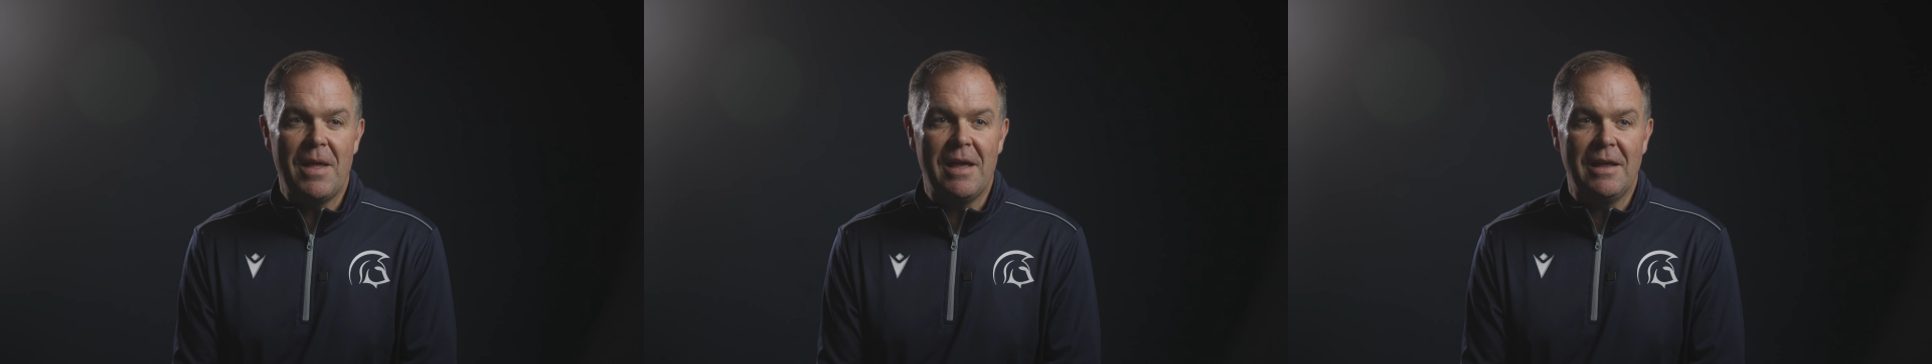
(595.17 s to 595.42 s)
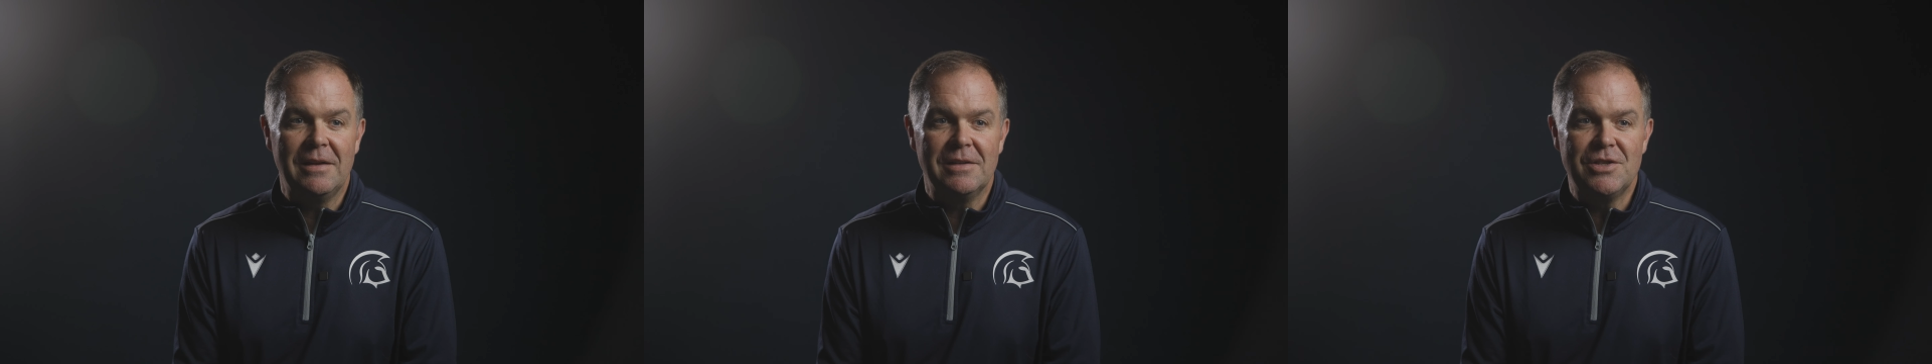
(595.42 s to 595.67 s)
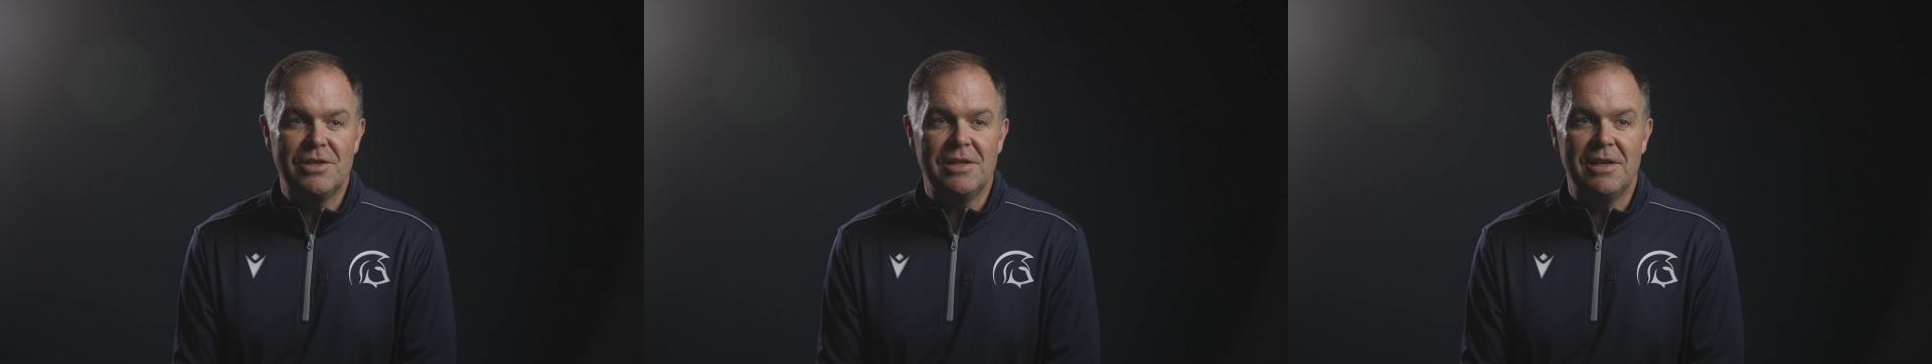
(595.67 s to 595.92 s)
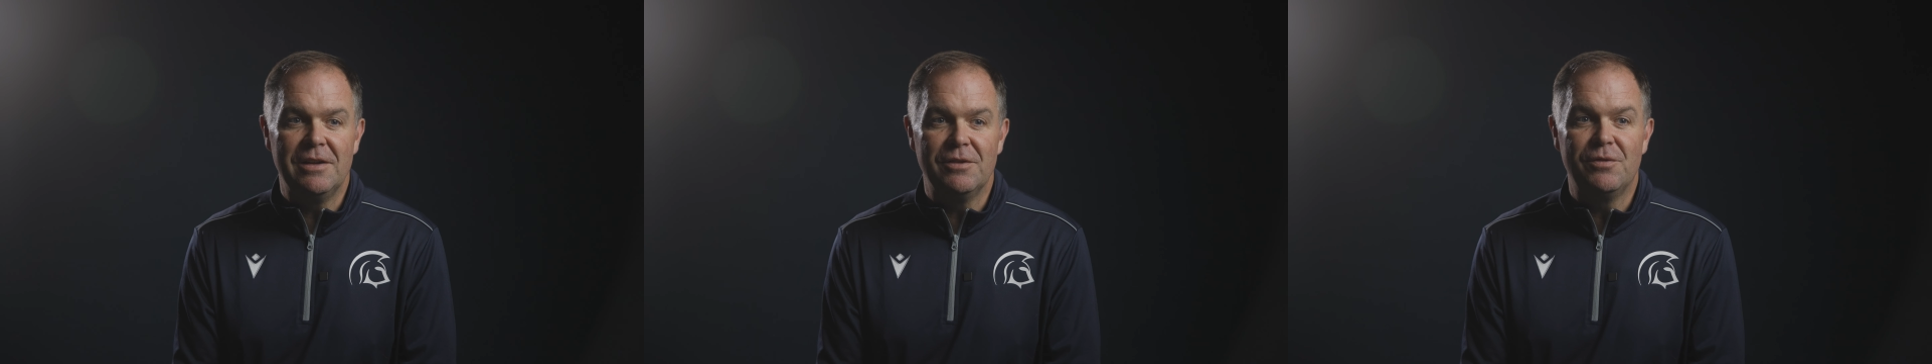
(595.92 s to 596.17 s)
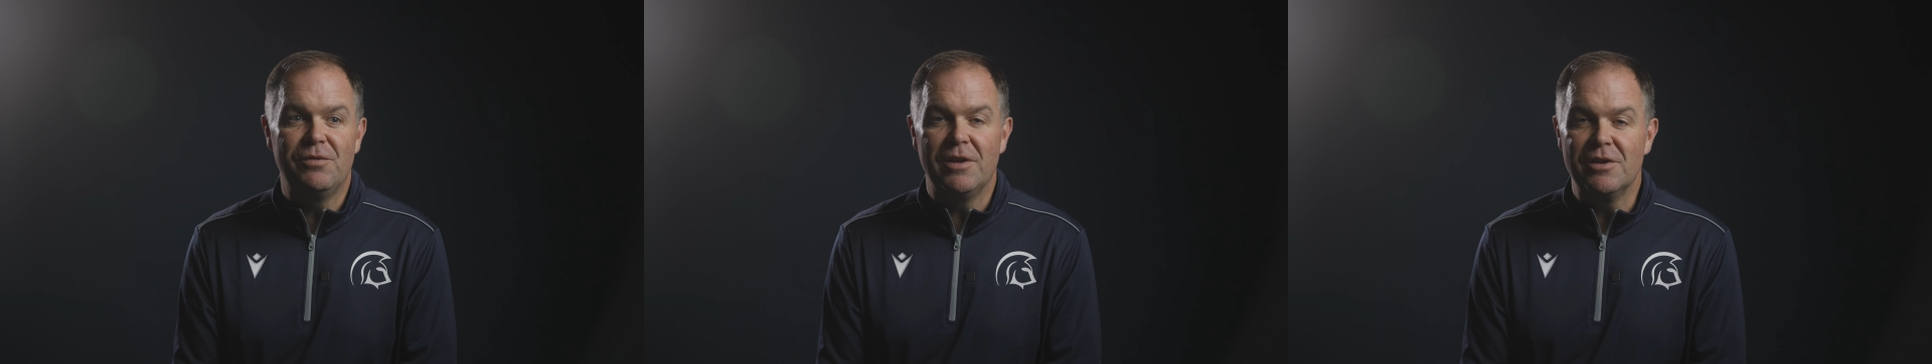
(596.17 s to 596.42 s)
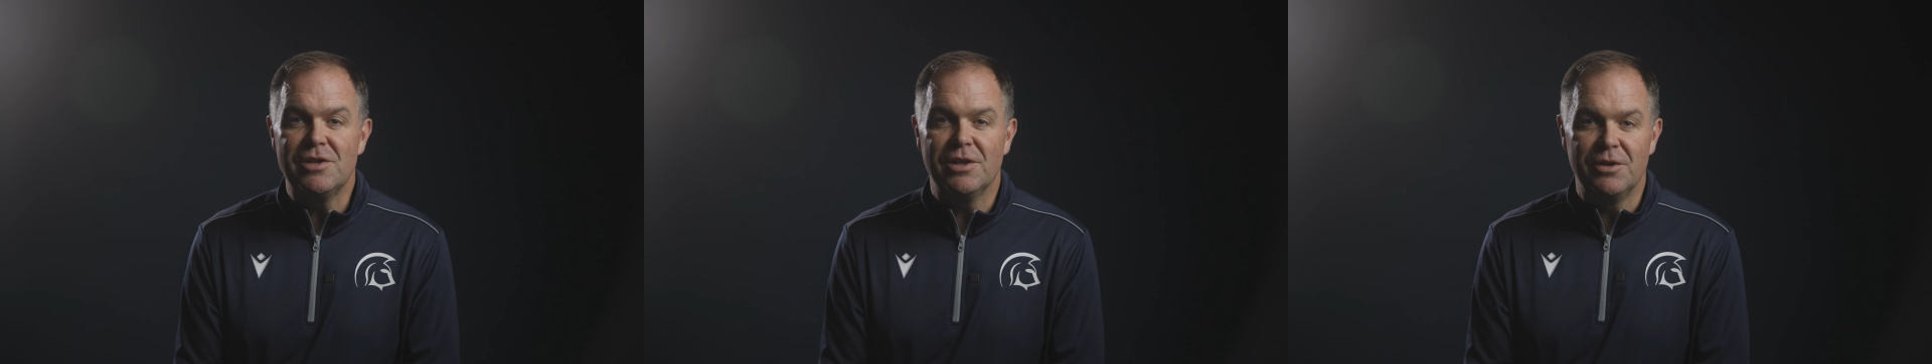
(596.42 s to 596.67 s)
And she is
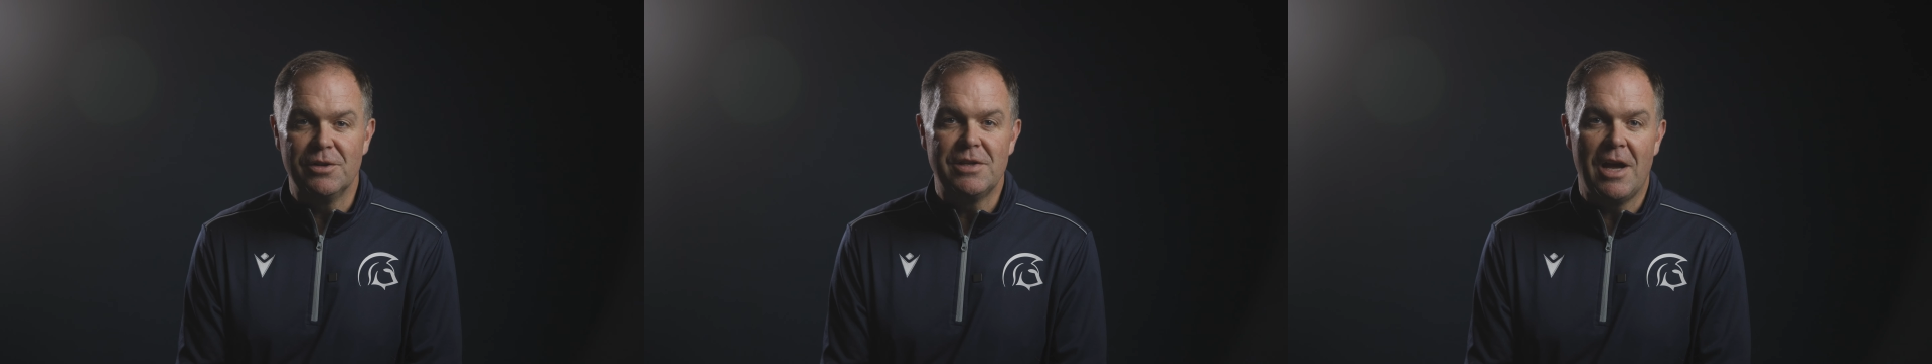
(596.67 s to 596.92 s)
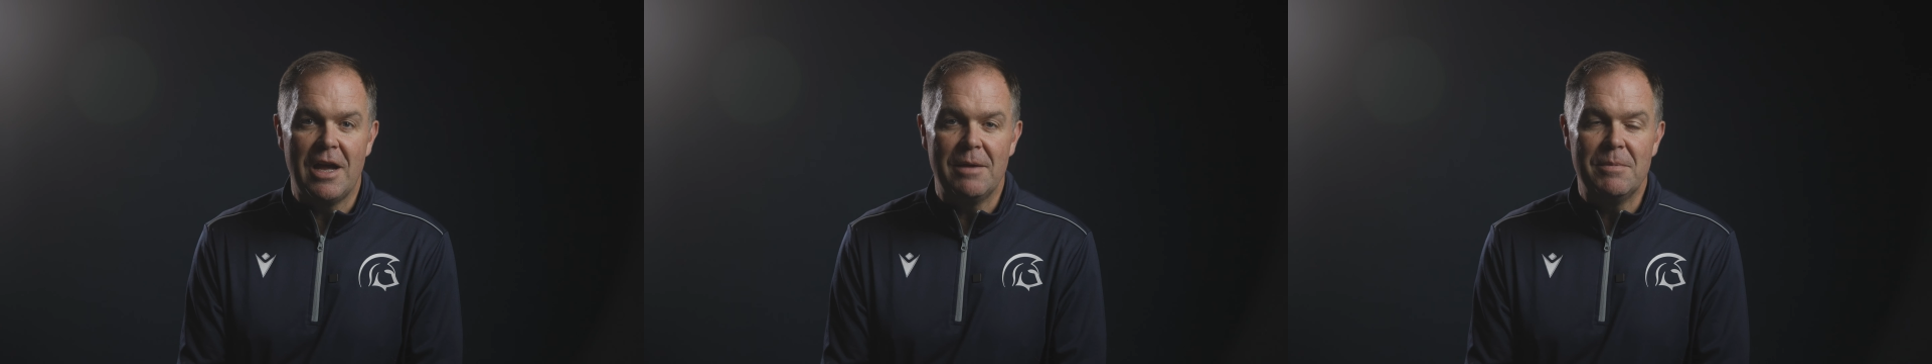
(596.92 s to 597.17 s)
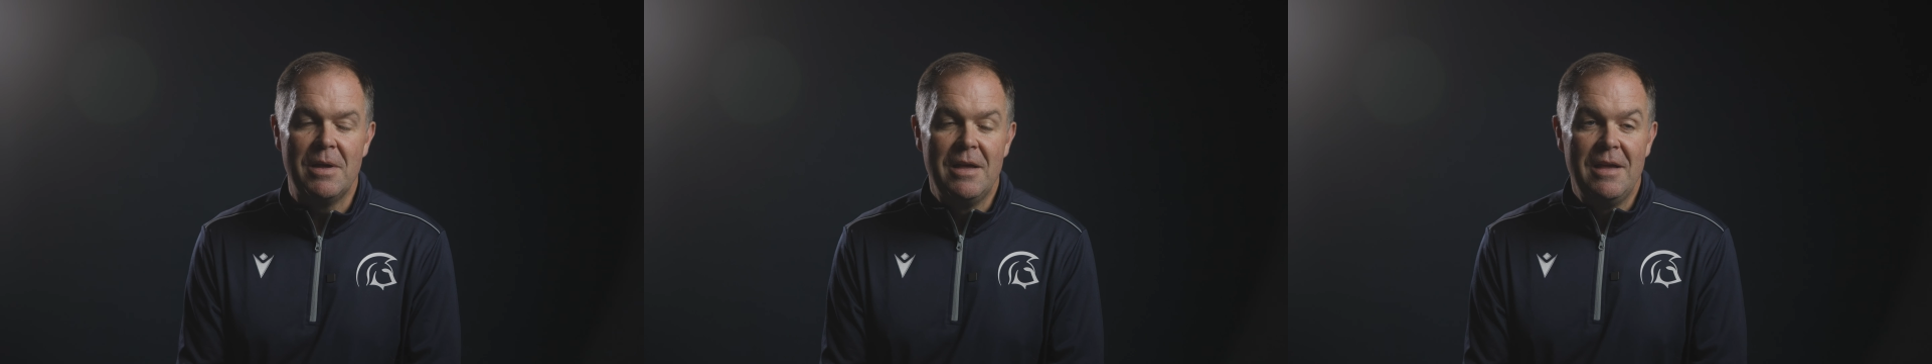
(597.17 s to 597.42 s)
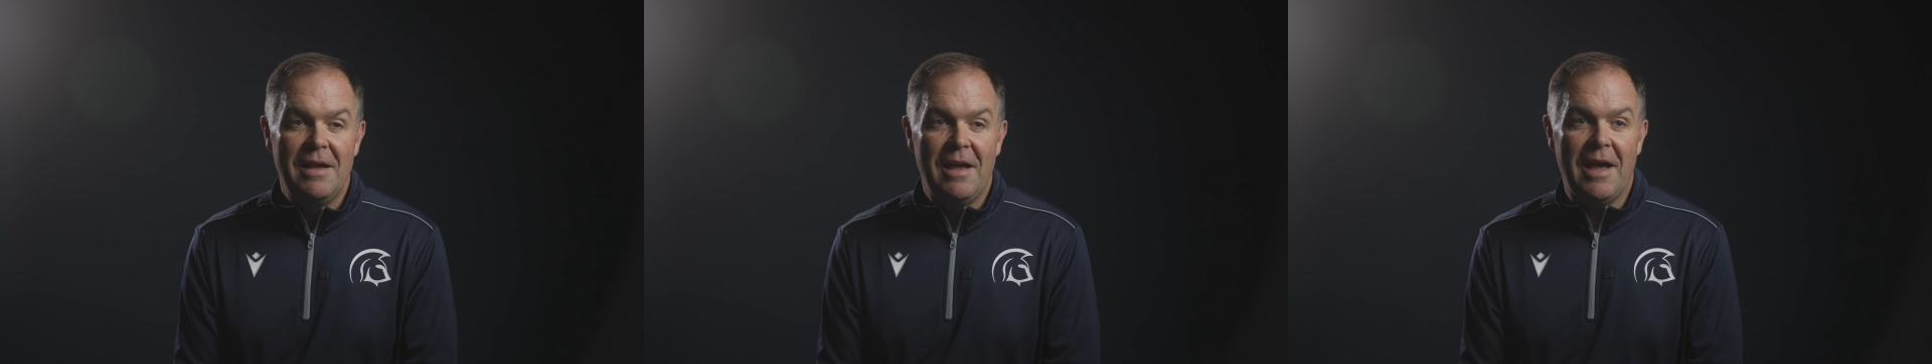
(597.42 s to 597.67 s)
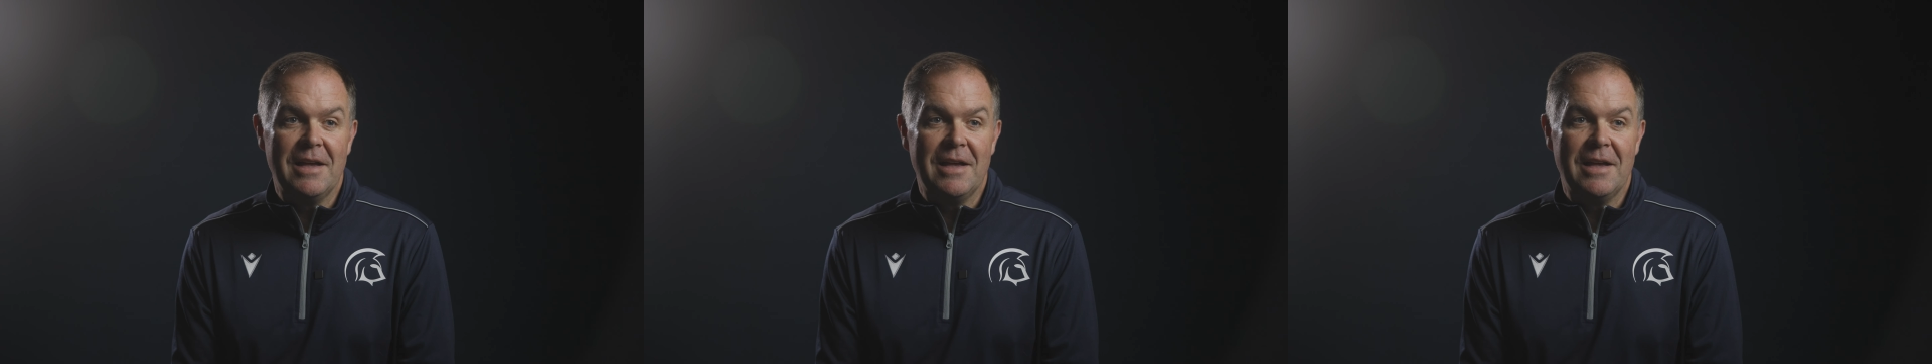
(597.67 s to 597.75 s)
finishing her time